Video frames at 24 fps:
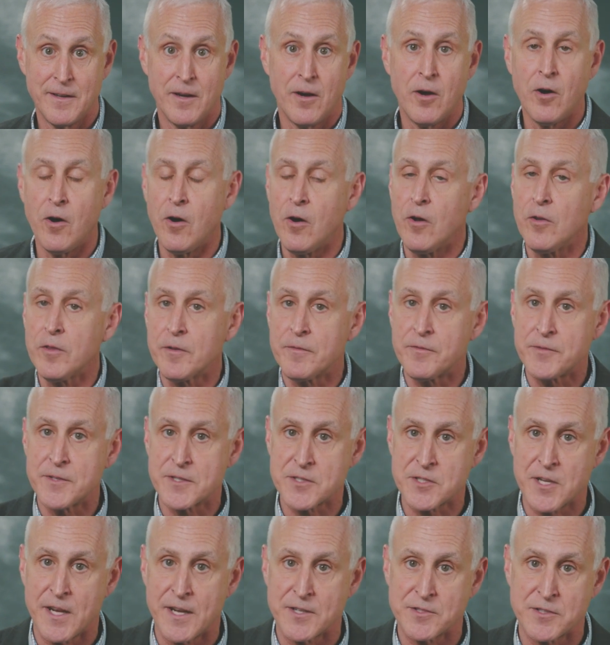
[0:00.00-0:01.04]
All of
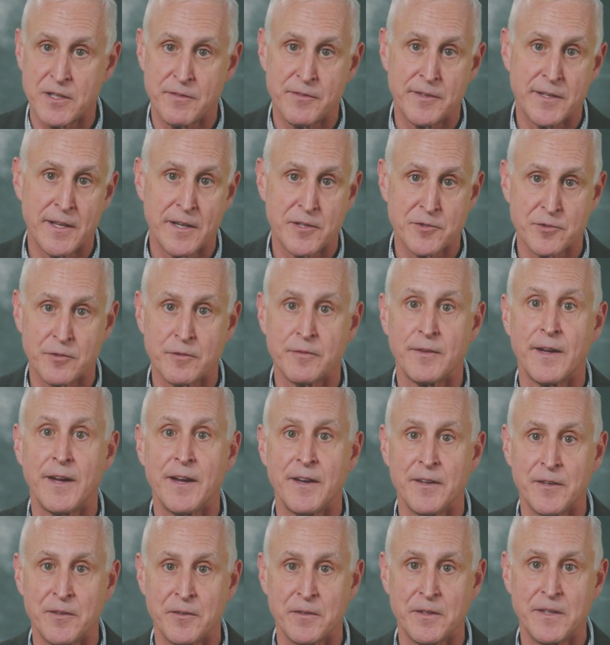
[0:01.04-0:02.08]
this has evidential
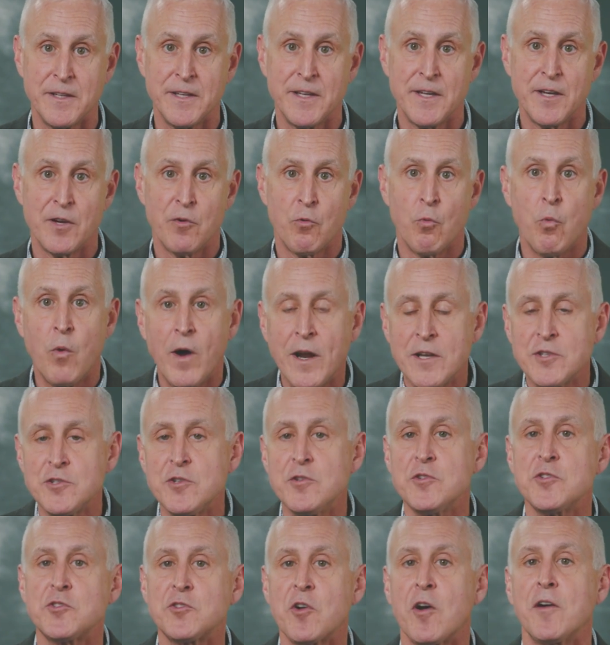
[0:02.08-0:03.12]
value. Once
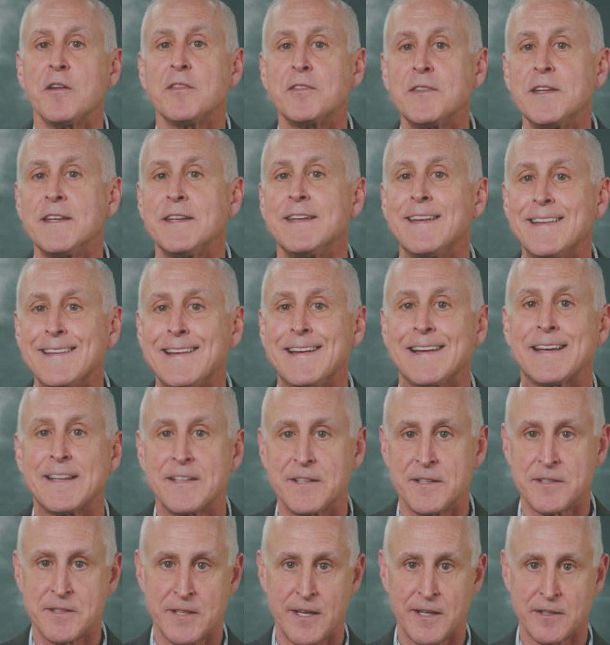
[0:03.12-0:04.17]
you start thinking like a
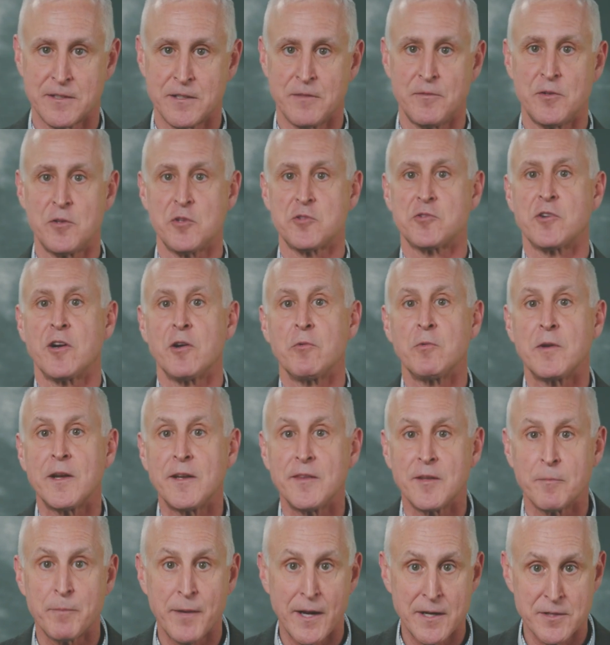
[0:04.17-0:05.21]
detective and you start
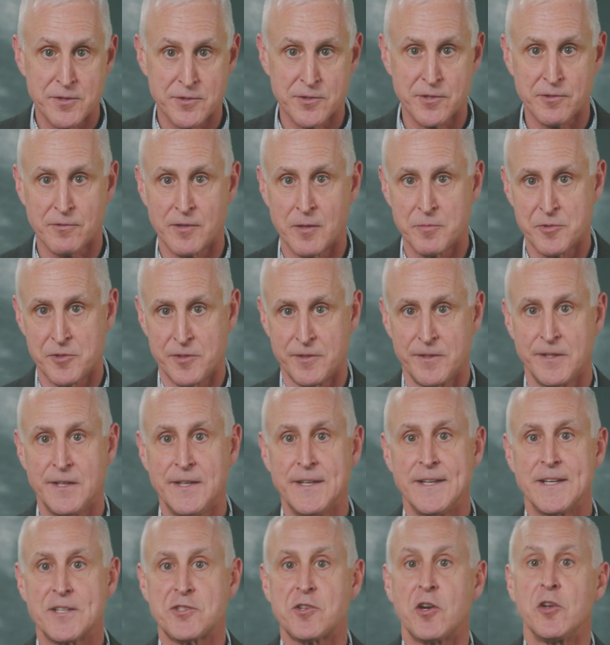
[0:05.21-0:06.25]
reading the pages of Scripture,
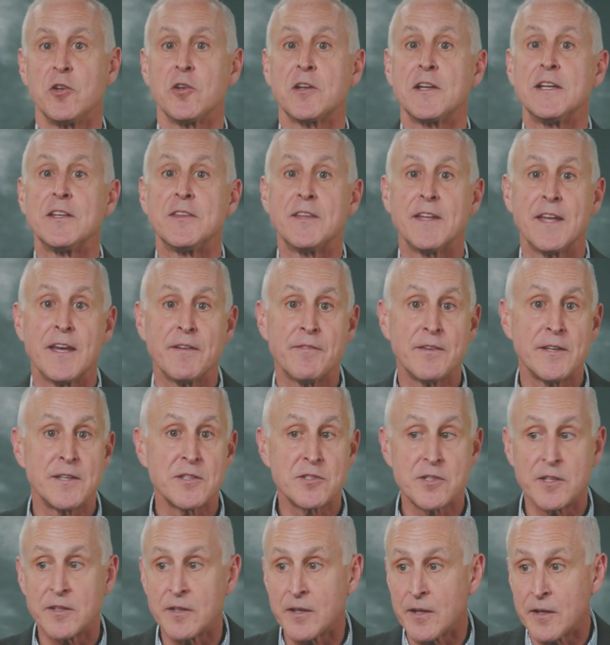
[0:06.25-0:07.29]
start looking at the
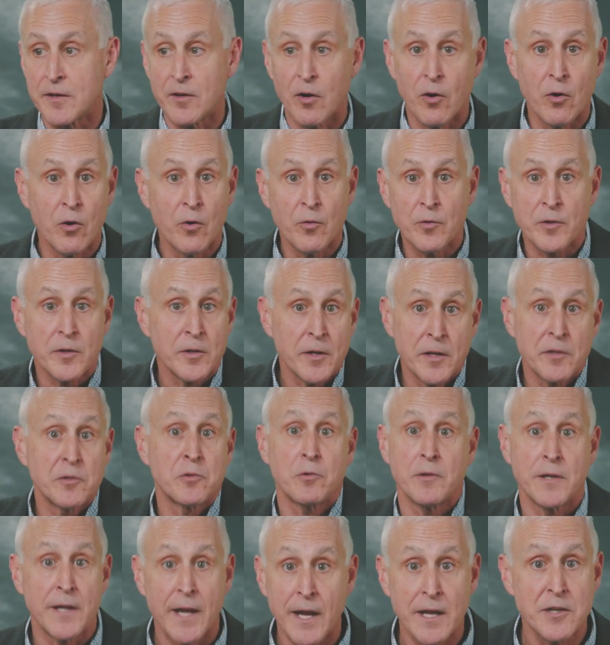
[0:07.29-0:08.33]
evidence in
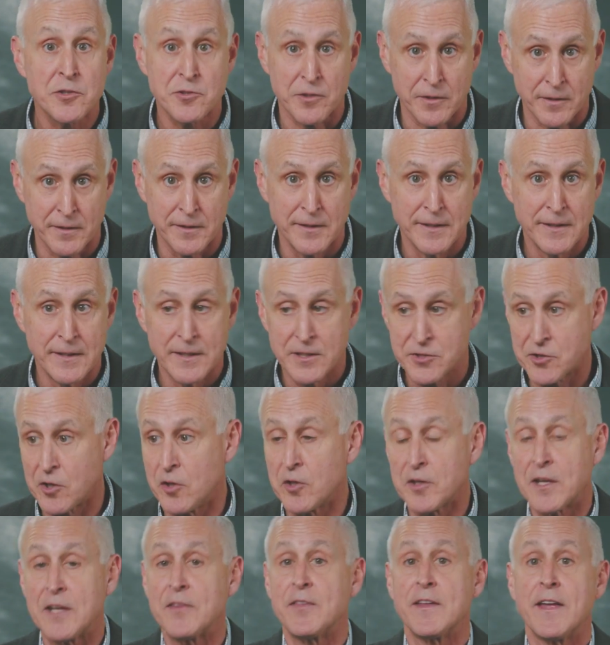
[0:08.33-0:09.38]
creation,
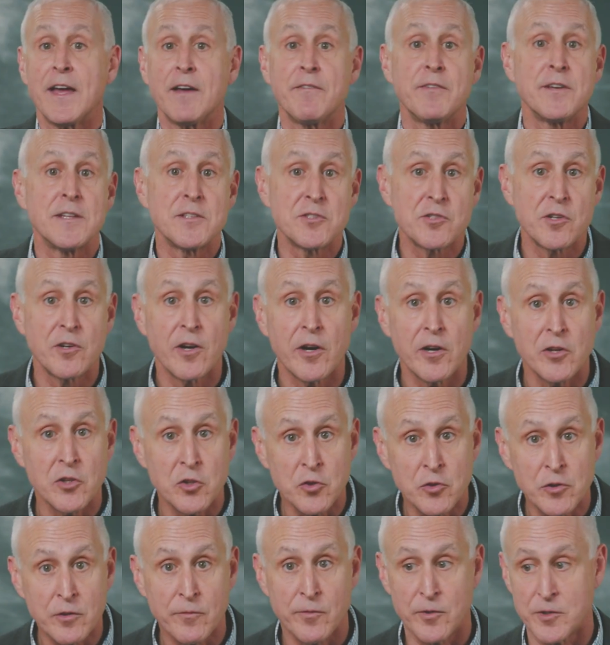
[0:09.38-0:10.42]
start looking at the evidence in our
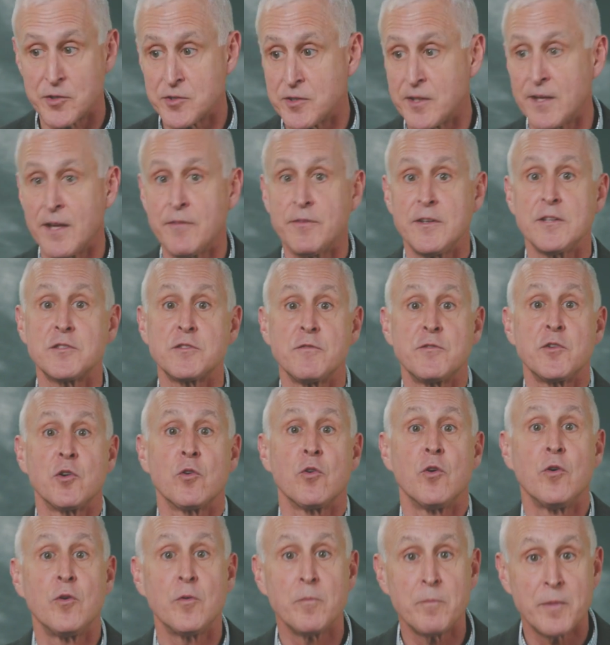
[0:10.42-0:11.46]
universe, the evidence of
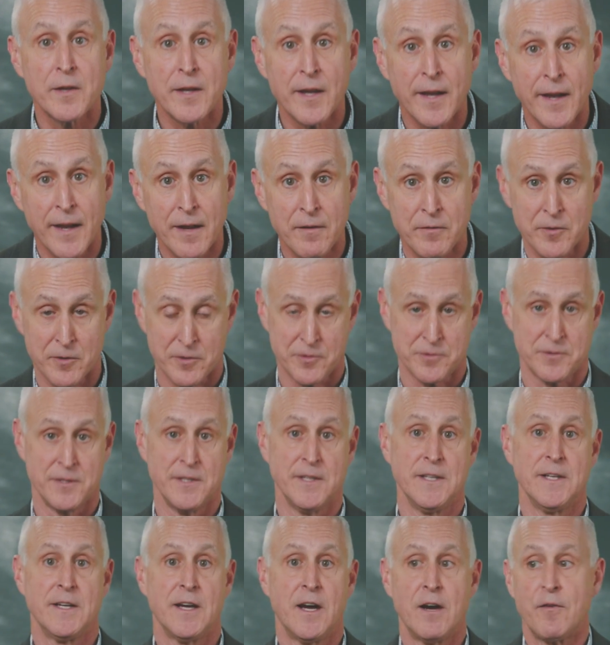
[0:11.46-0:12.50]
your own behaviors,
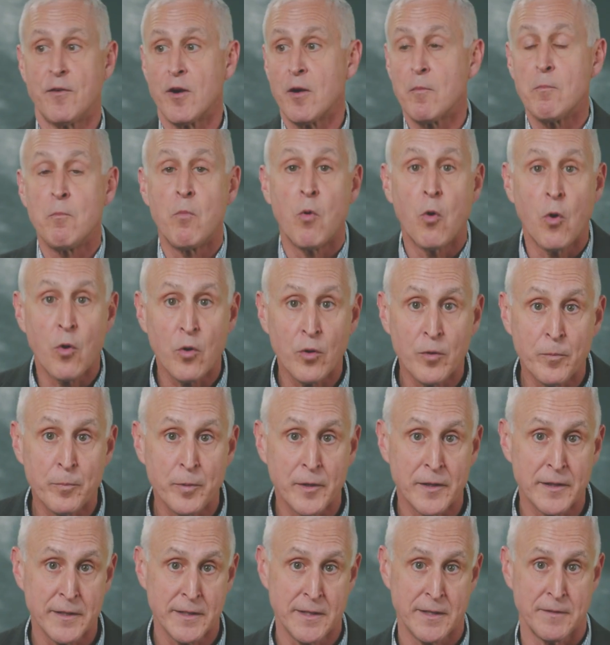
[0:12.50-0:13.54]
of our moral
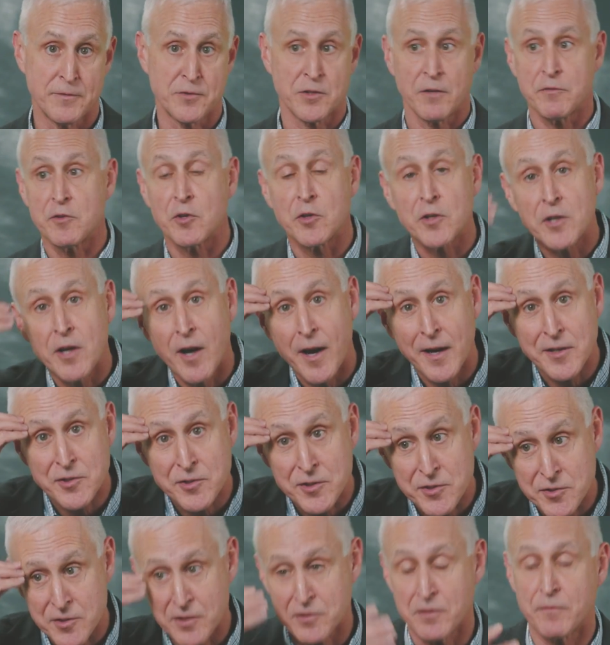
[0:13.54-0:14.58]
beliefs, of your
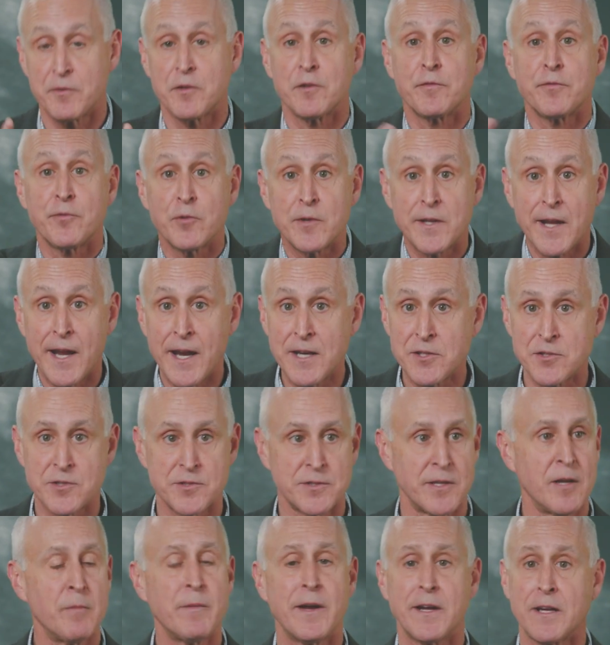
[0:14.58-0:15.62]
consciousness, of your free
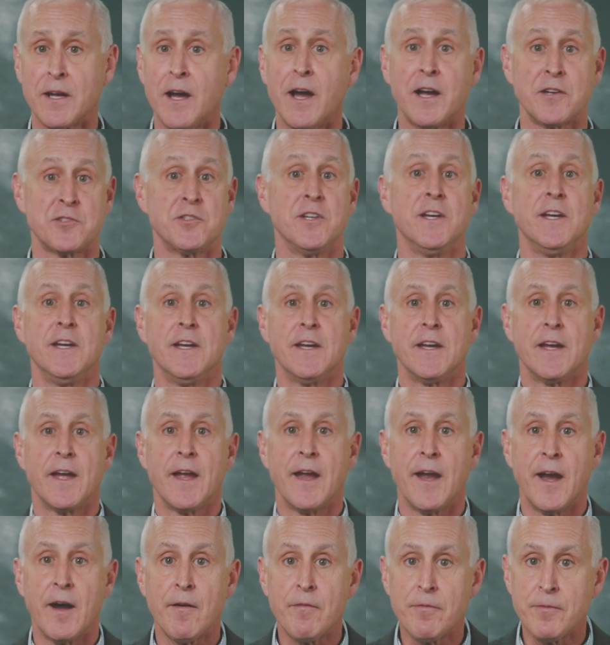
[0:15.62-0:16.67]
agency. Oh my gosh,
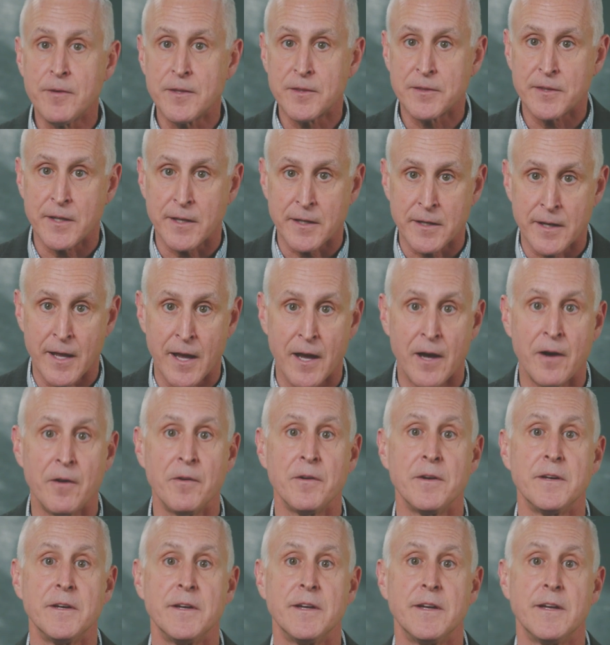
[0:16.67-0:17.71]
everything
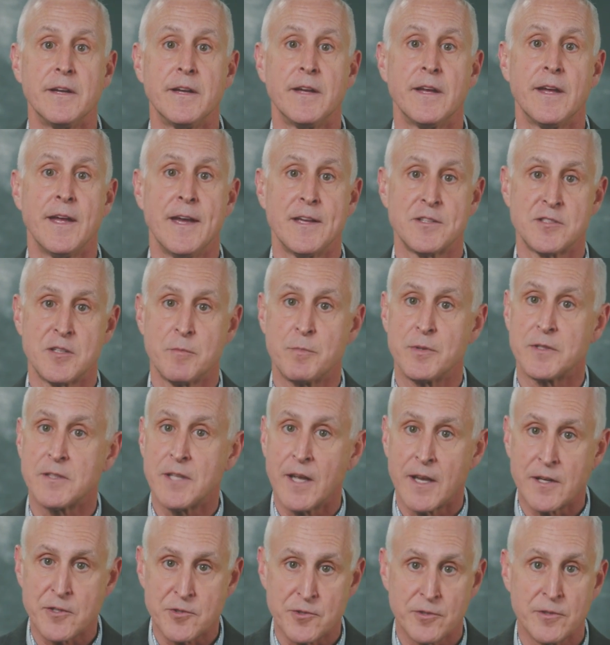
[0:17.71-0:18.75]
now has the
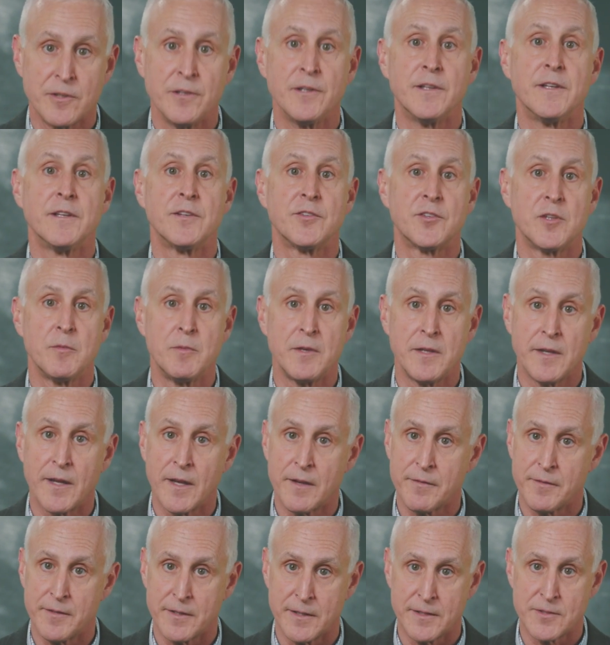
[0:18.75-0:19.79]
potential to be
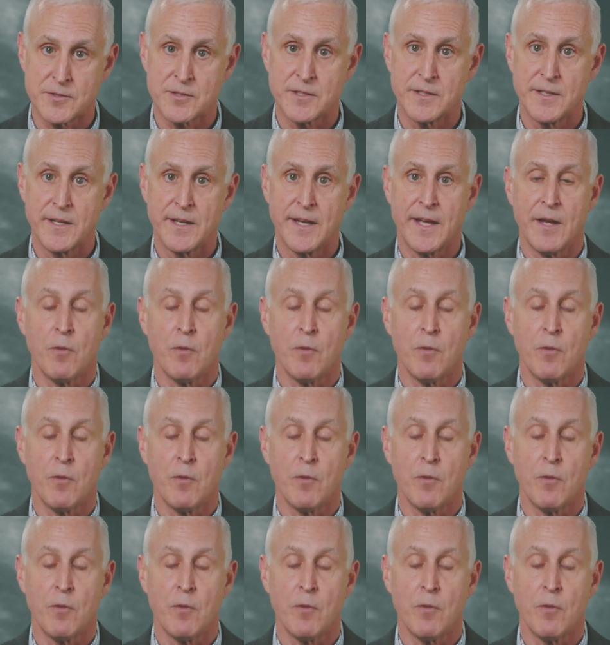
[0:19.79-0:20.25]
evidence.